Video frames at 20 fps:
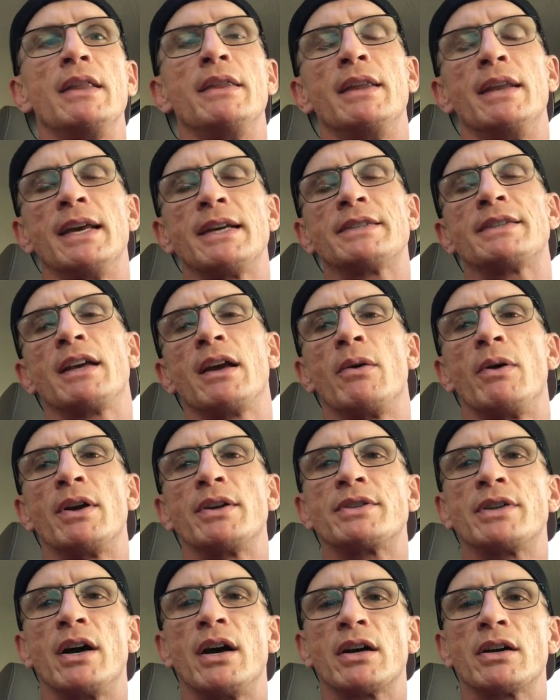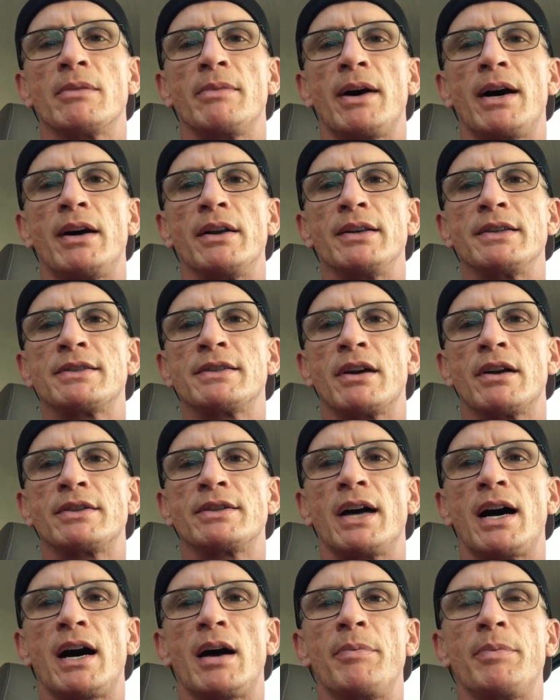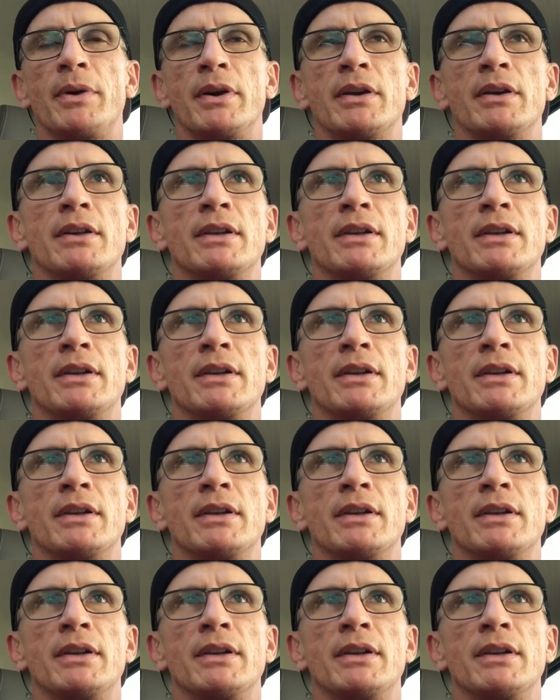The next thing I want to talk about is our topic,